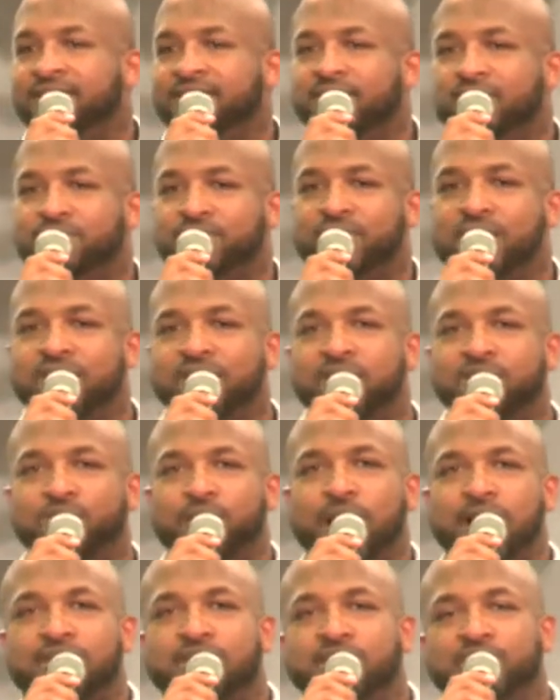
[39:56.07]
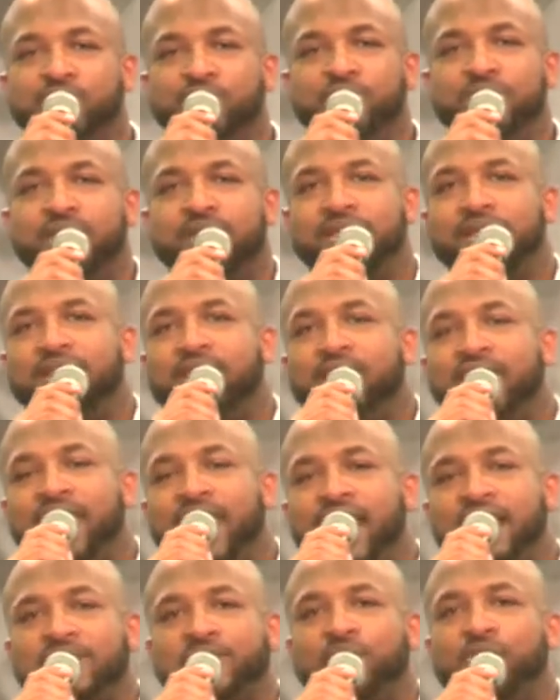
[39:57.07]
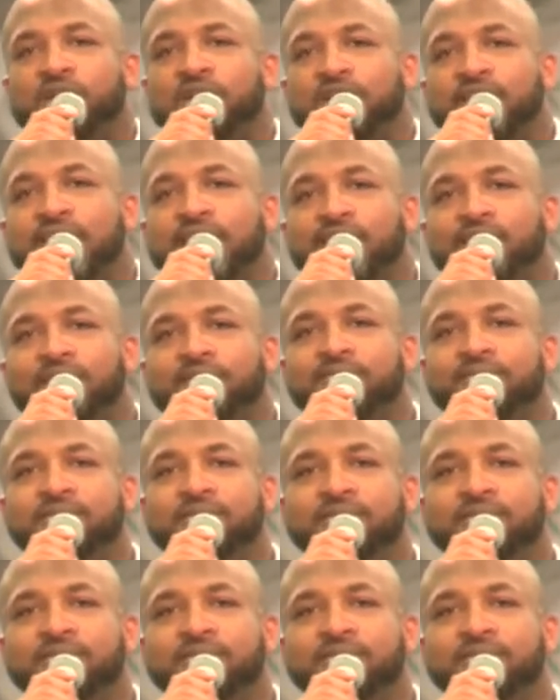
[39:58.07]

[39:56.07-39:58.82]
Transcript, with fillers: The prince is watching you being escorted out